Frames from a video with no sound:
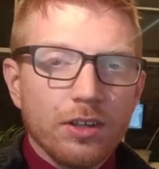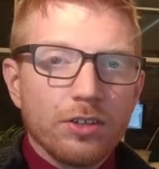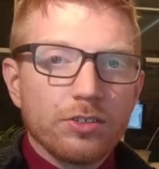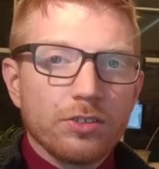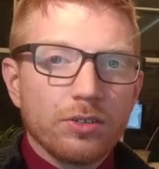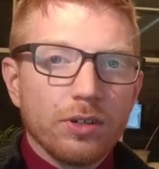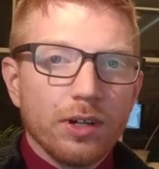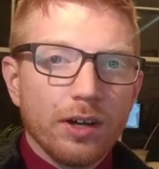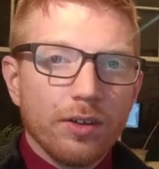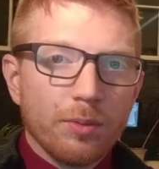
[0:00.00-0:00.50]

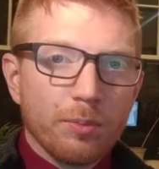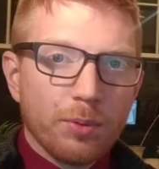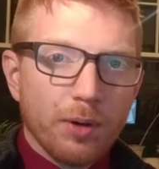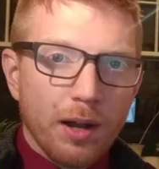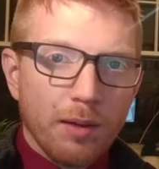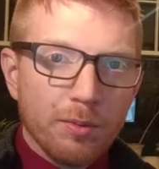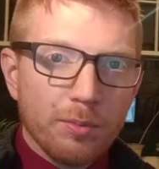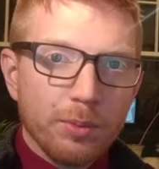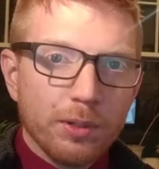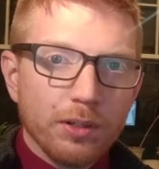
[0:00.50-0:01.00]
So how the
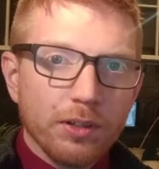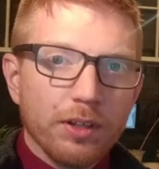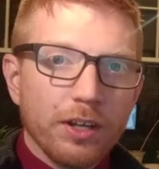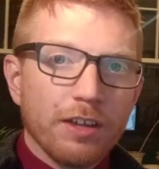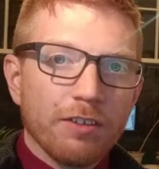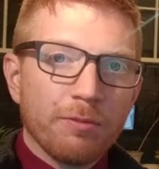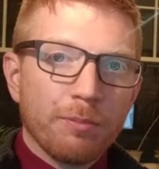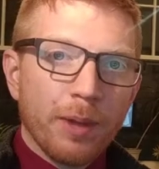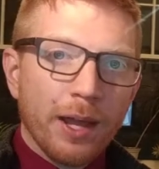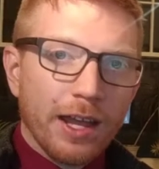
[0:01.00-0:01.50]

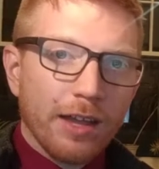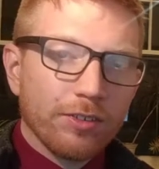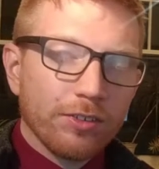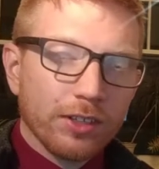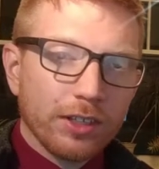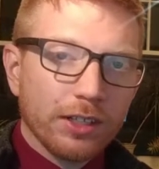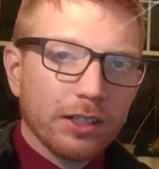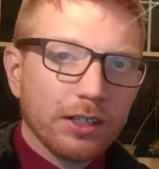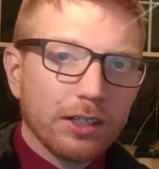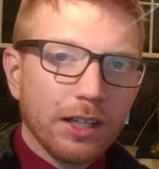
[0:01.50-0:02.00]
probability of
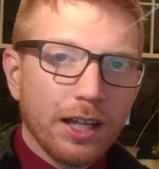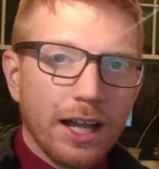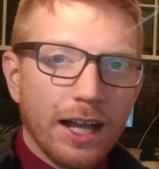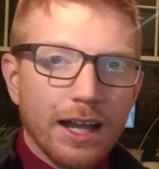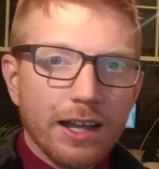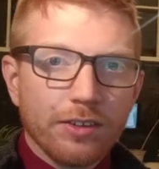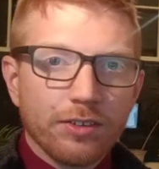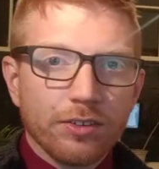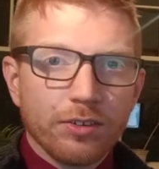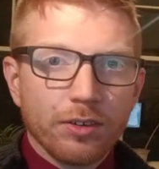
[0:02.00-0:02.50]
passing a
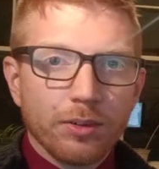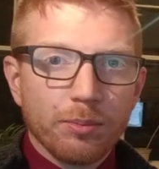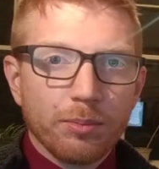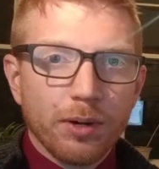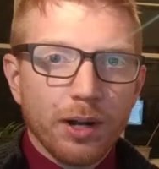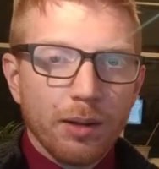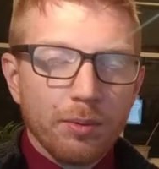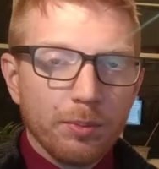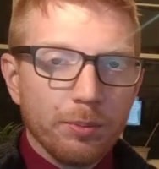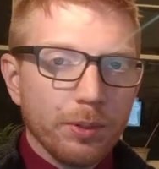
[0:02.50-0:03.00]
class or the
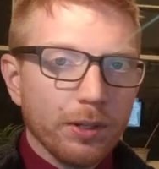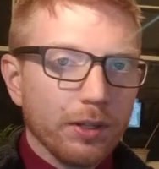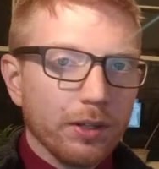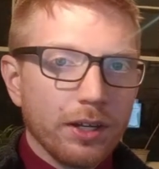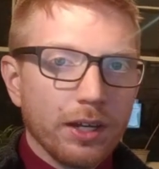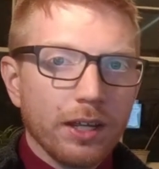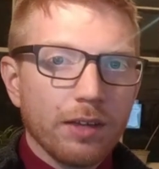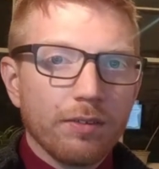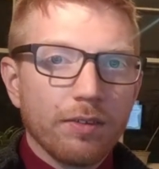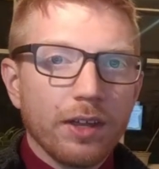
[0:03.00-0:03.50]

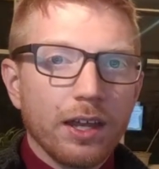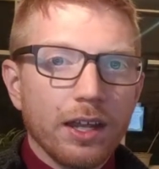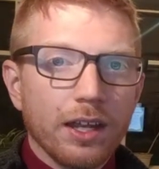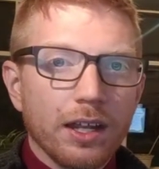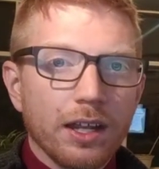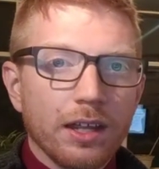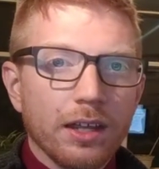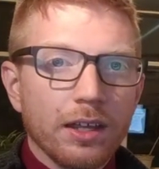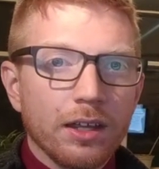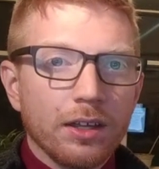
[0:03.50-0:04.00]
probability of
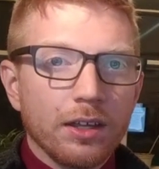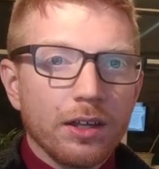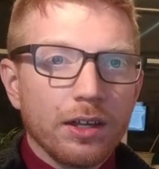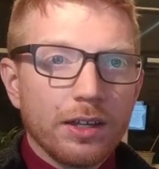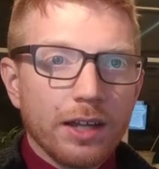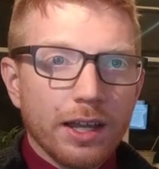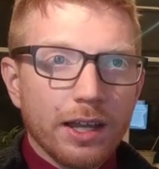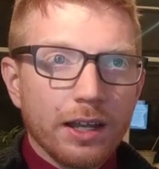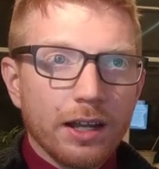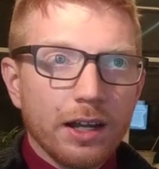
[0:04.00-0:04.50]
any
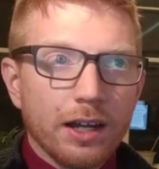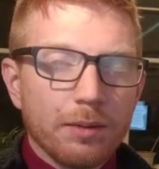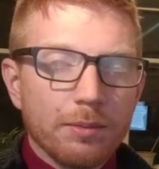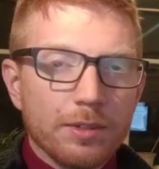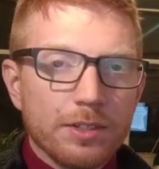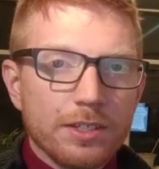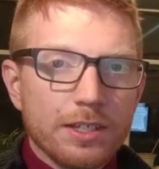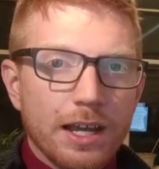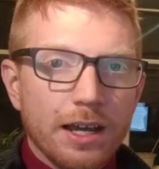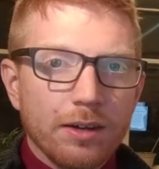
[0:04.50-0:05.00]

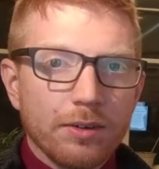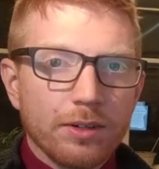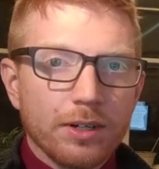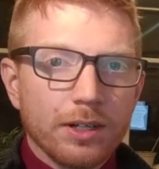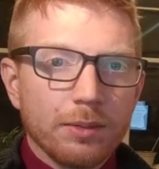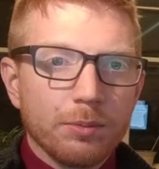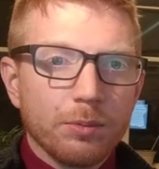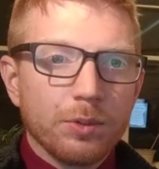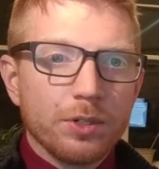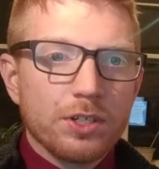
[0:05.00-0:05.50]
dichotomous
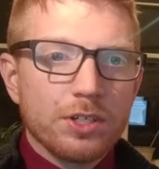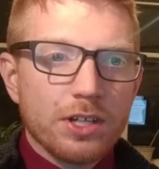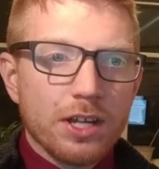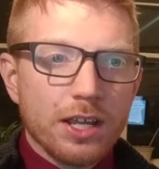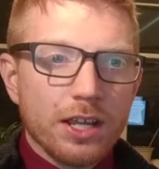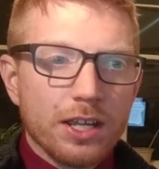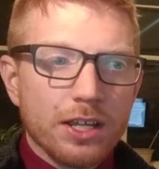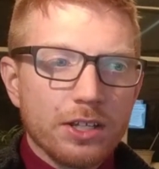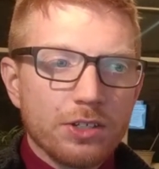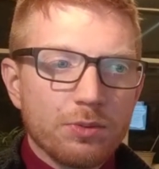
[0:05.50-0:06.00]
outcome would
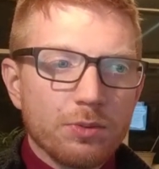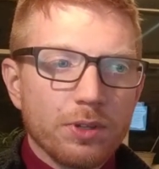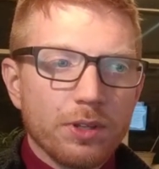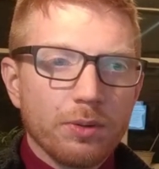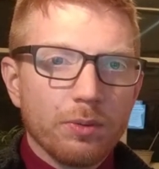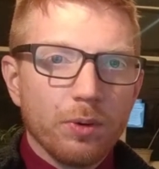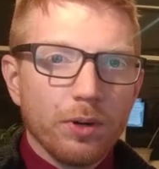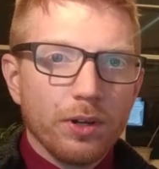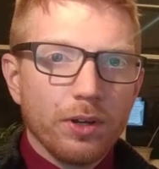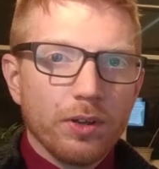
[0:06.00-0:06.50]
change with
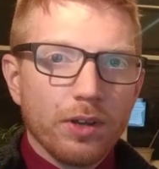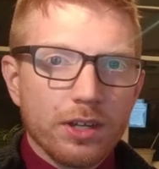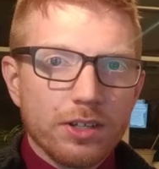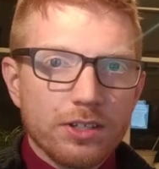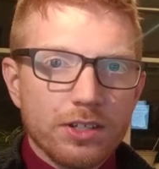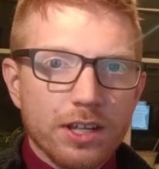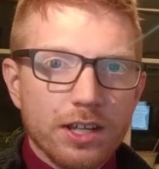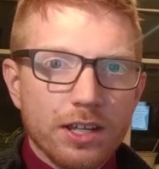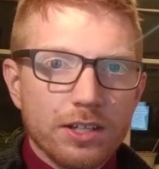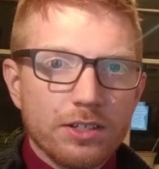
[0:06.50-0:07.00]
a 1-unit
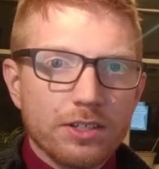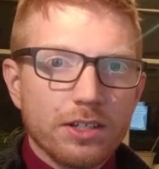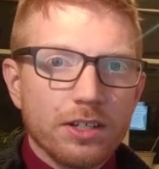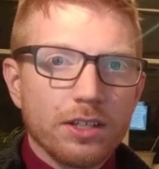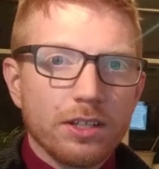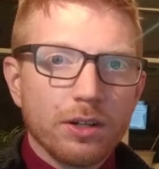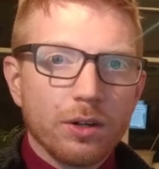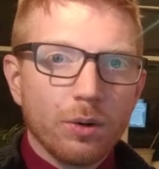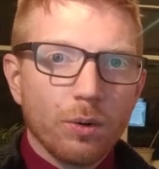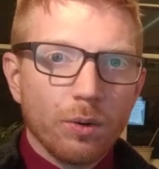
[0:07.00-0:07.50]
change
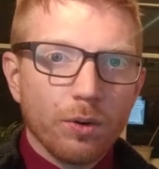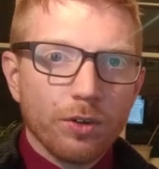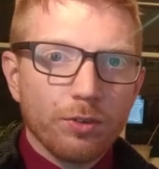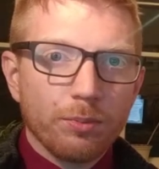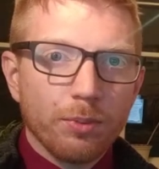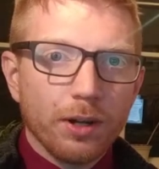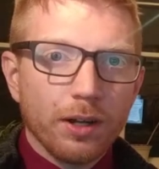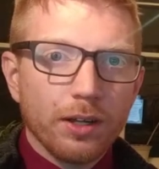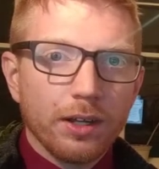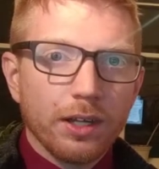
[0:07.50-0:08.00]
in the
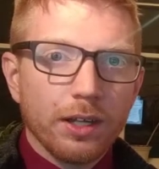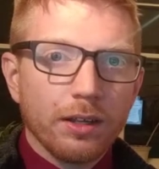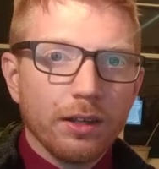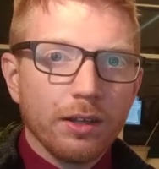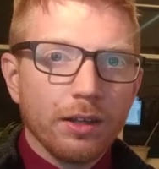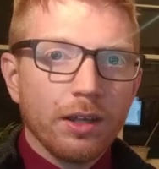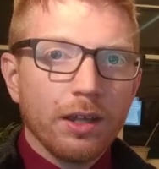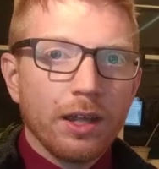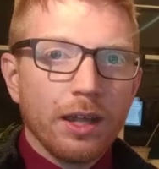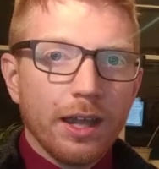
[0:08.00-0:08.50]
corresponding
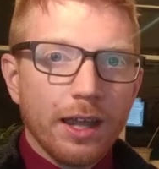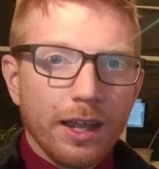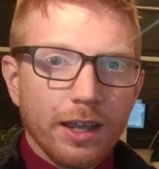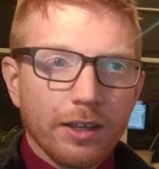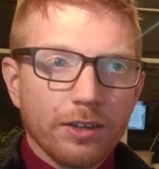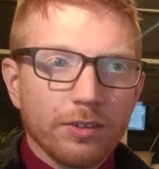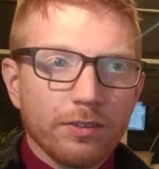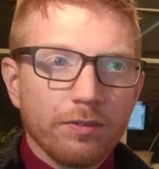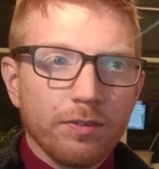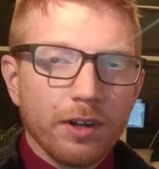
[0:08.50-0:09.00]

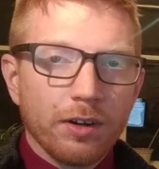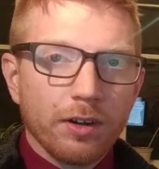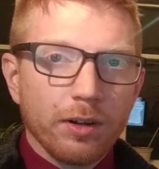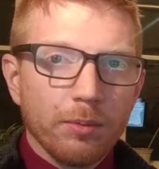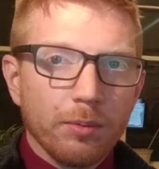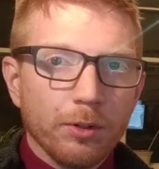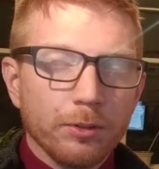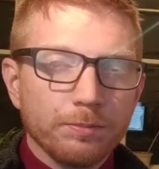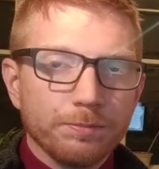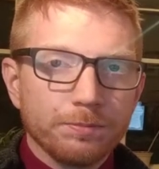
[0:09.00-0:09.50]
x
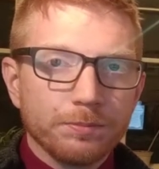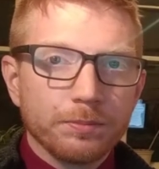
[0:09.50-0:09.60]
variable.